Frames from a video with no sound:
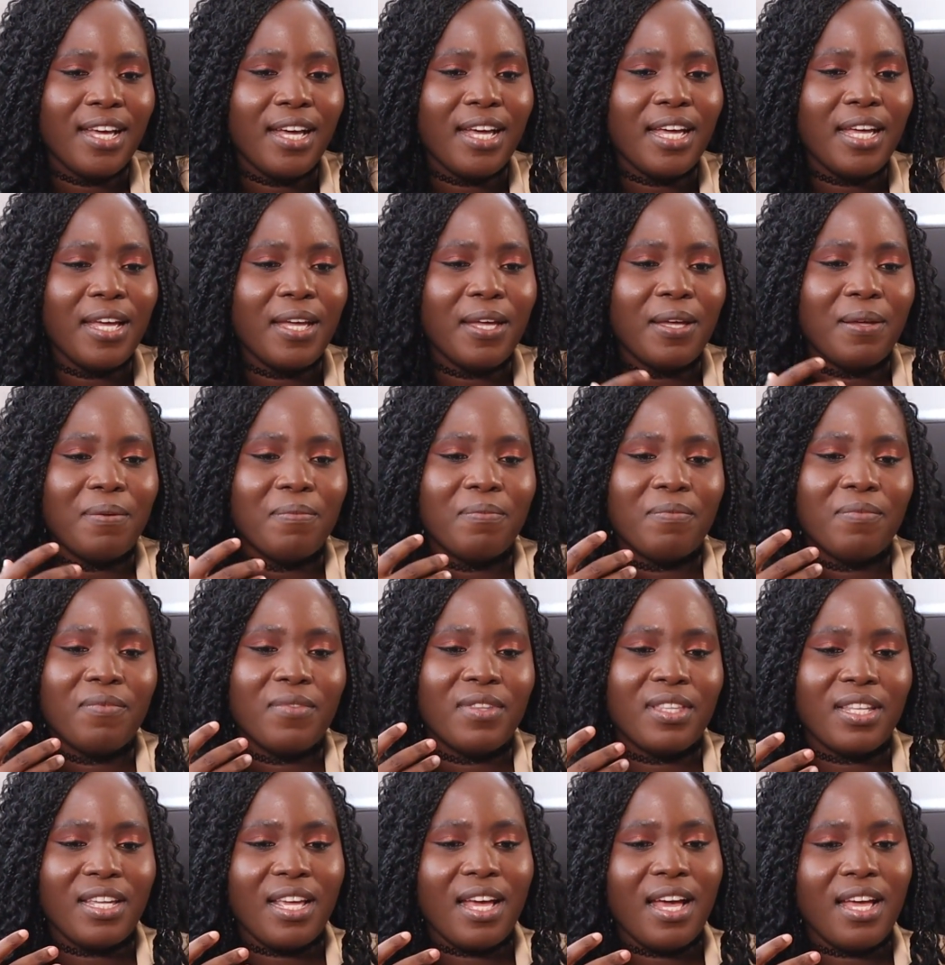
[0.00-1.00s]

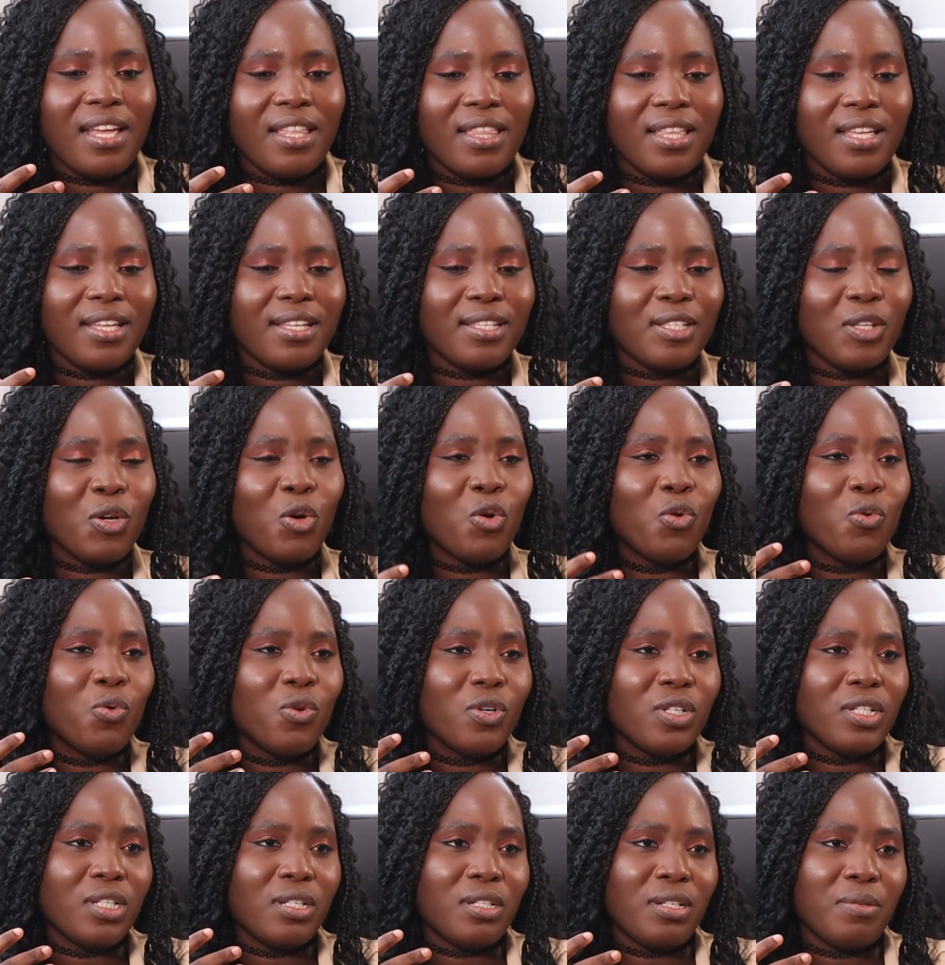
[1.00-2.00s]
the others who
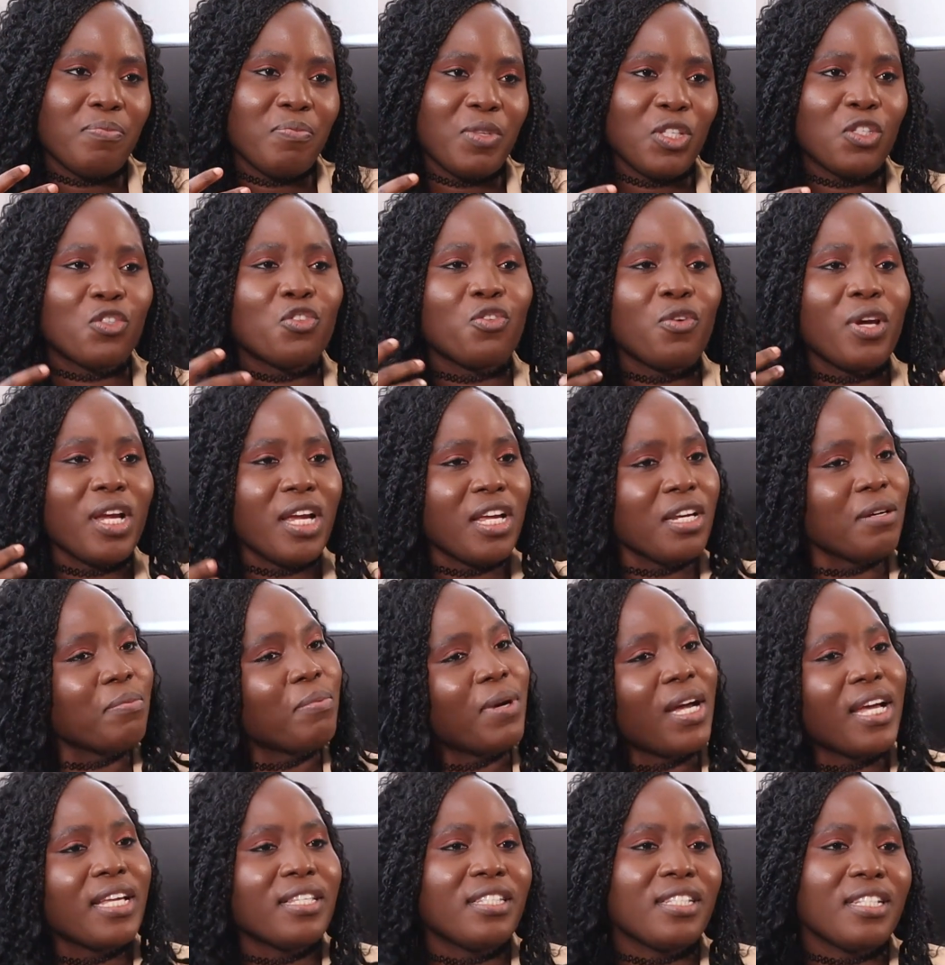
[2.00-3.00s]
would be trained
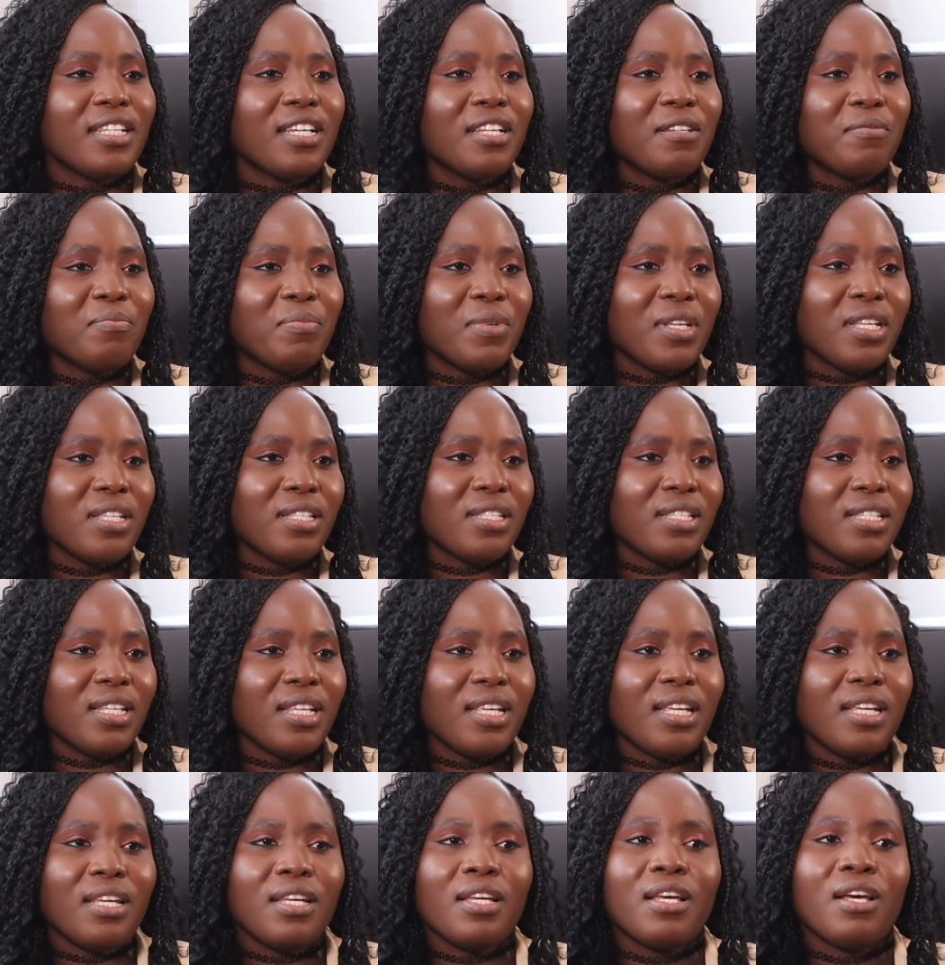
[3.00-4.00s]
by
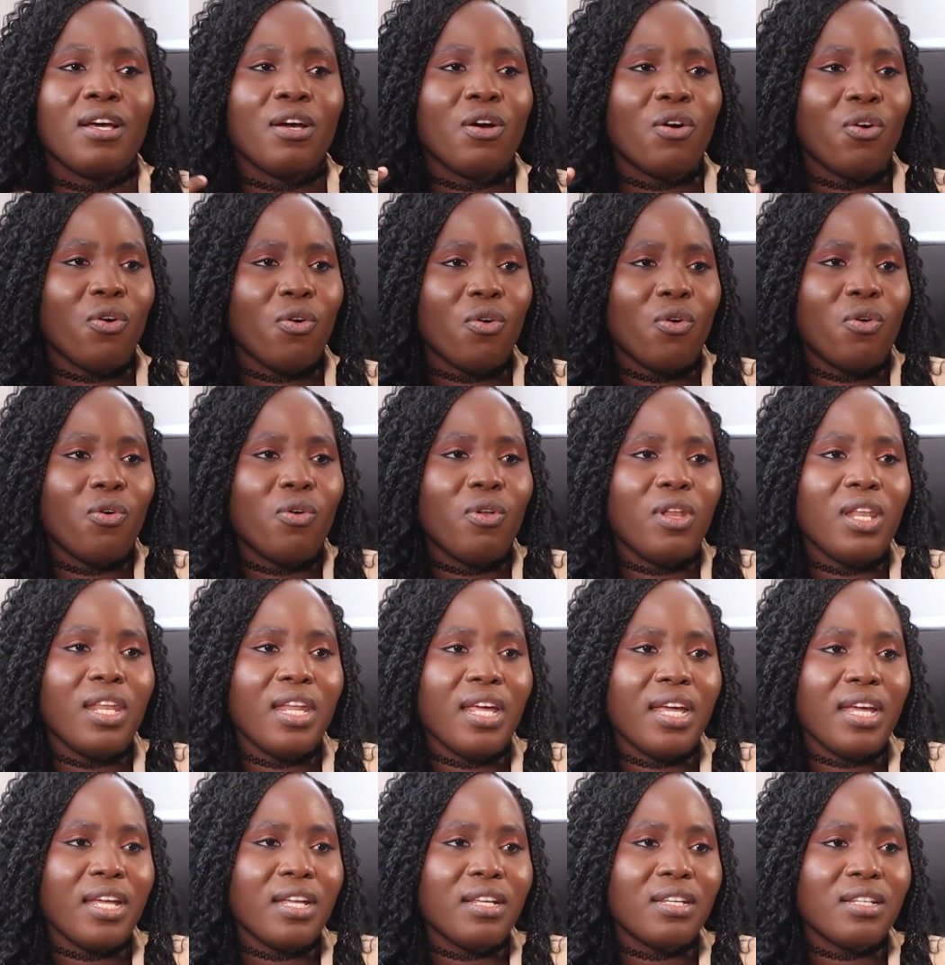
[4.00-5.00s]
GNPC or
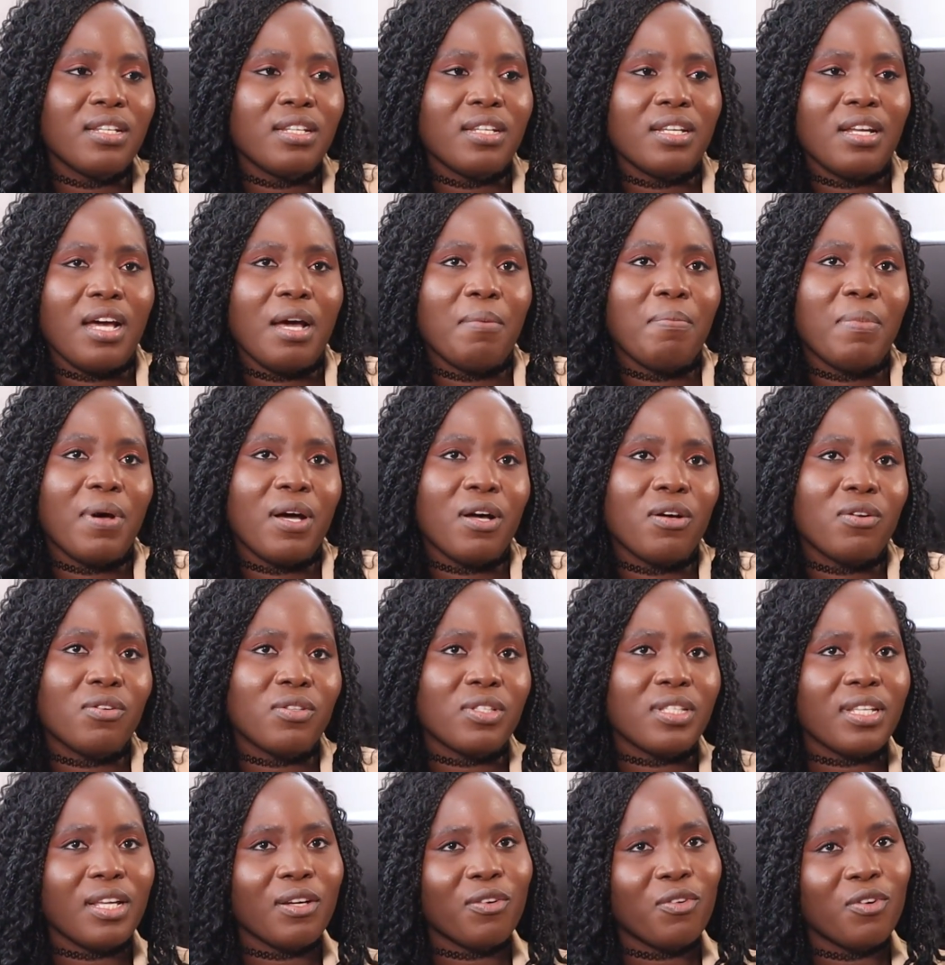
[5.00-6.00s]
learn about
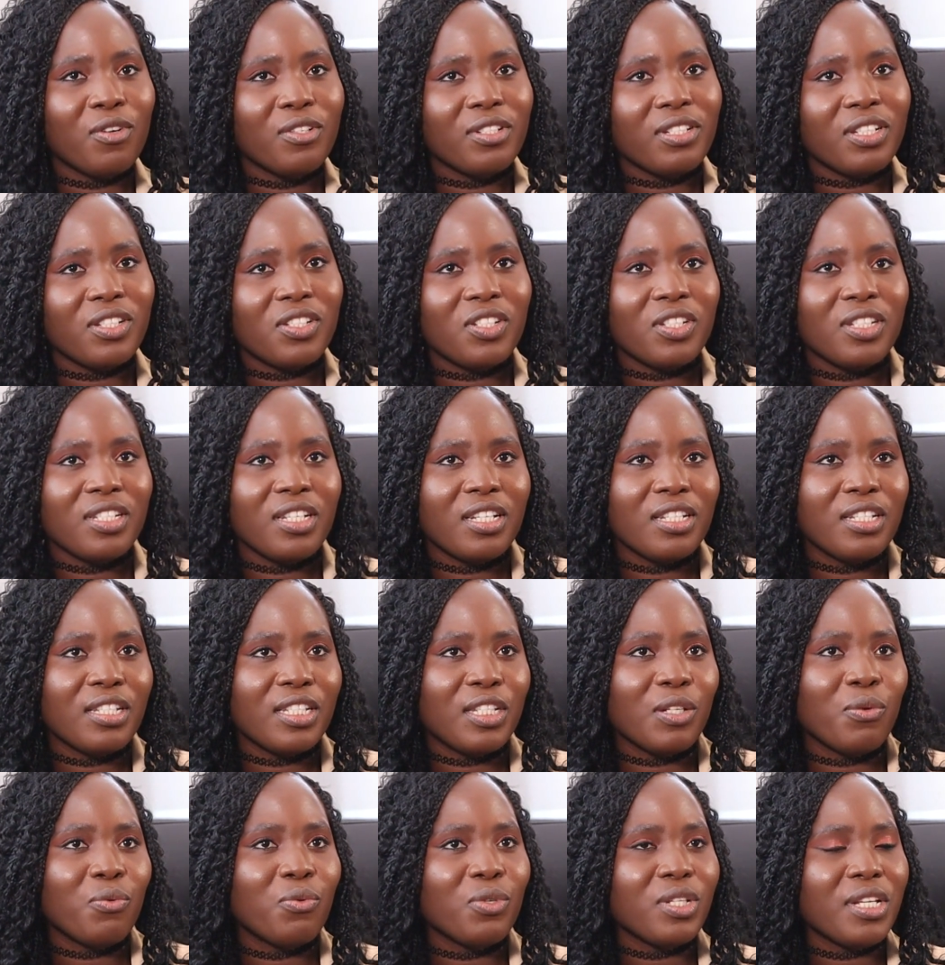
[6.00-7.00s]
a condition and
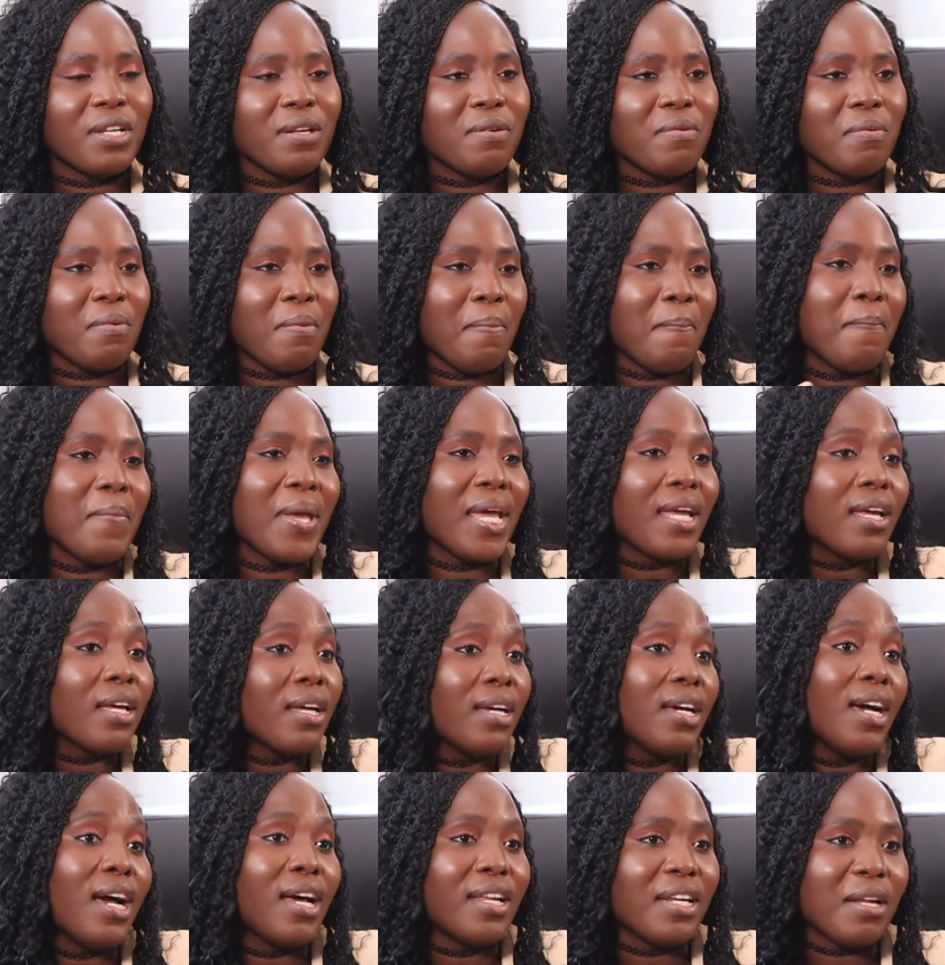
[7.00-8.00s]
they wouldn't make
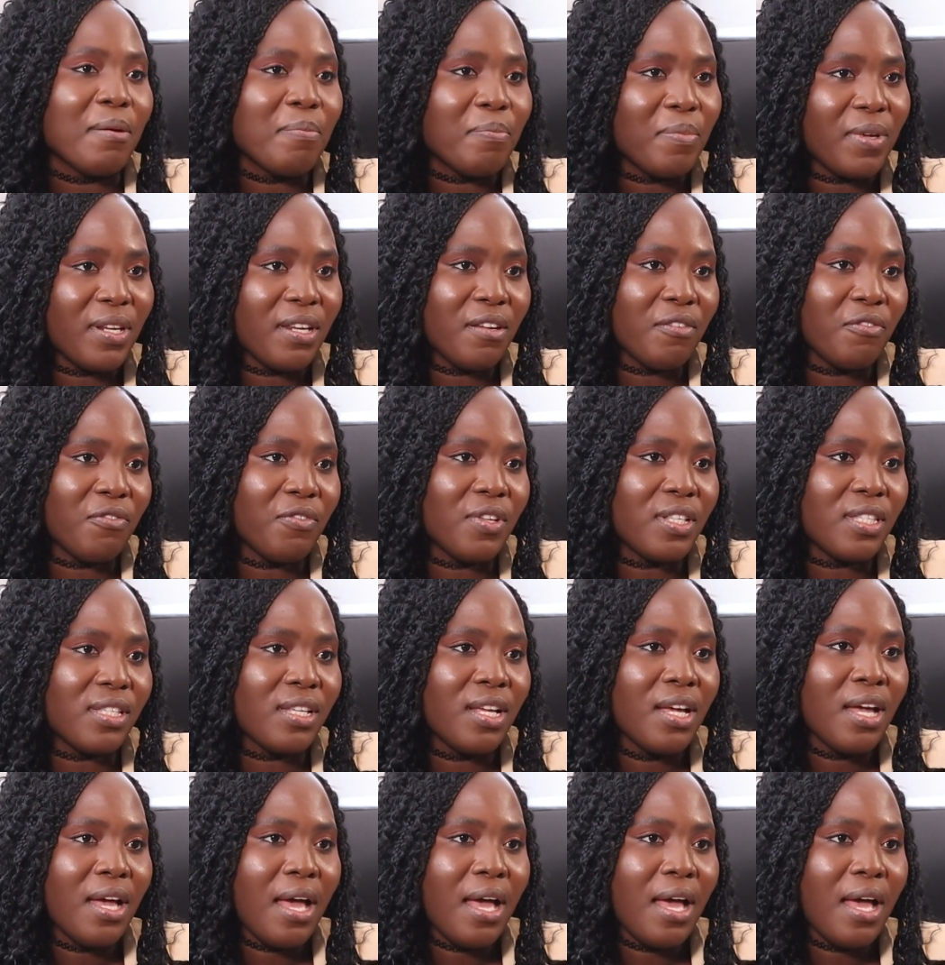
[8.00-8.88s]
Ghana benefit.